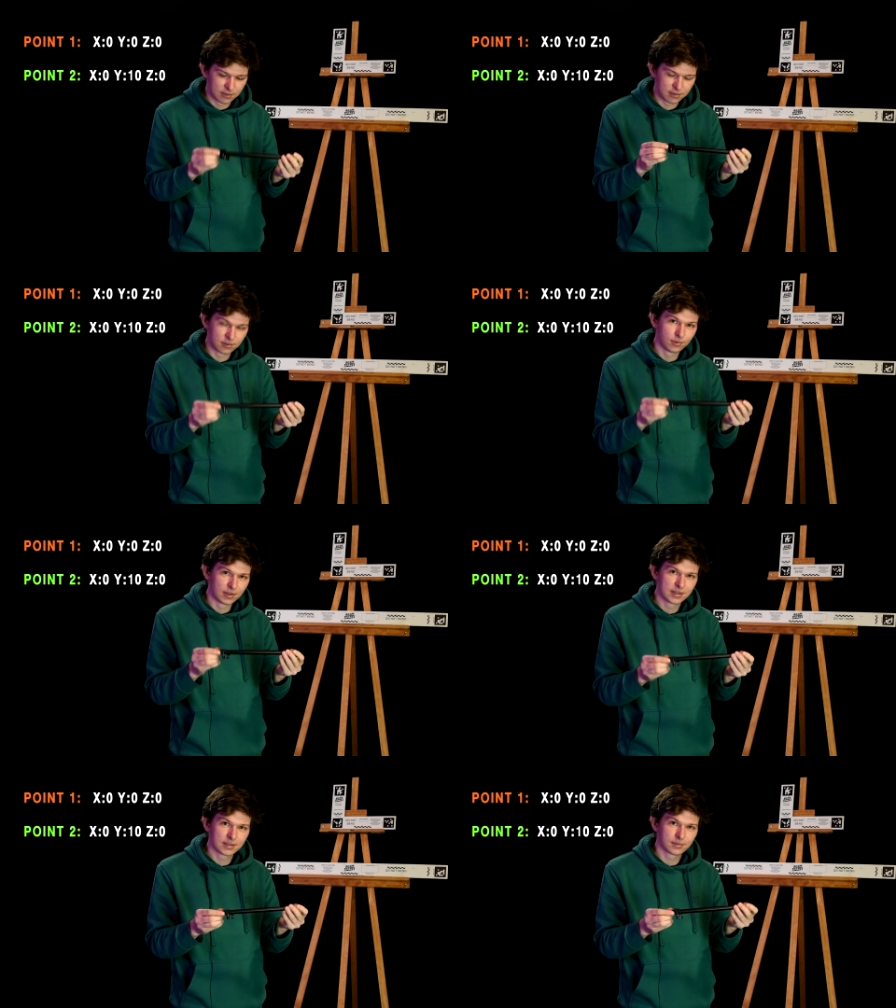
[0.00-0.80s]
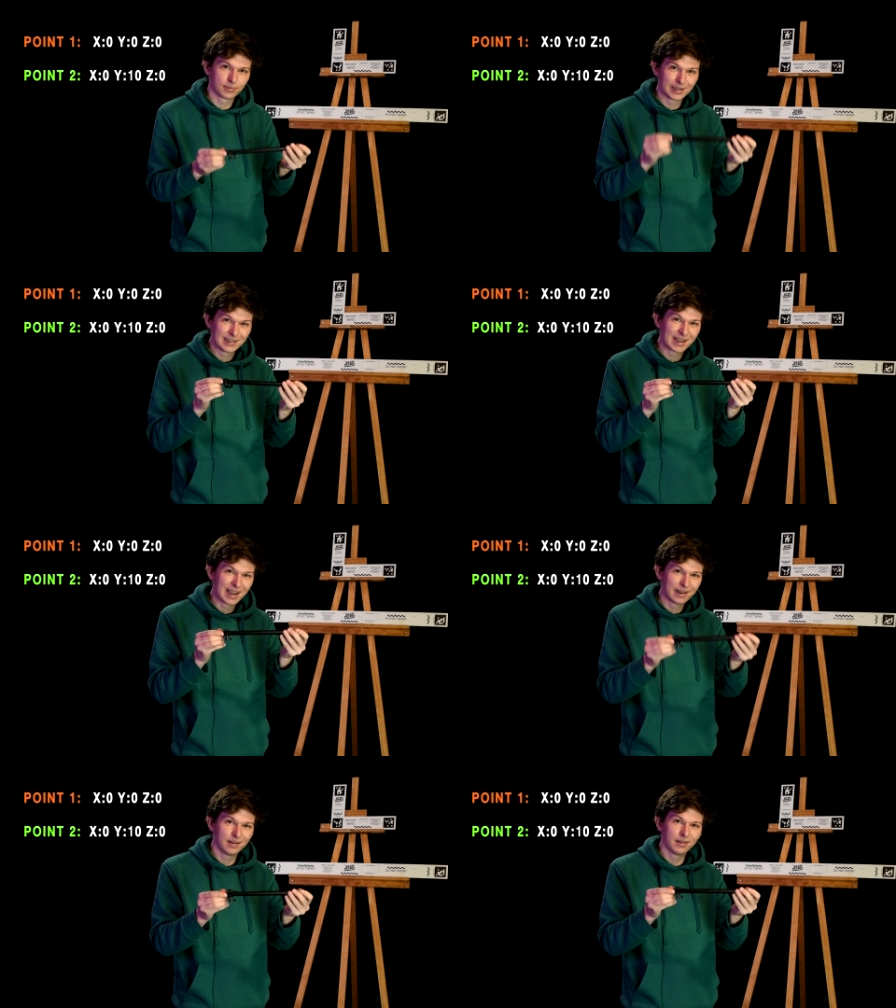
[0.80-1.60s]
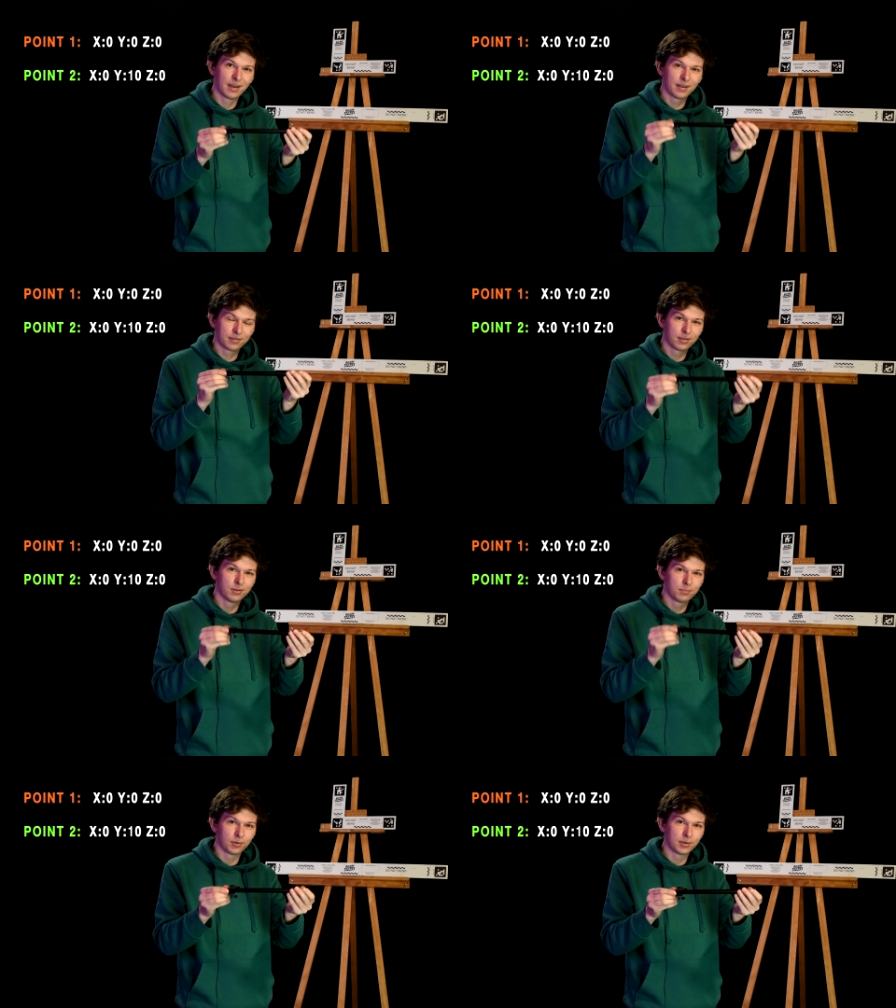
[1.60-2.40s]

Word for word: To do this, we need to add in a third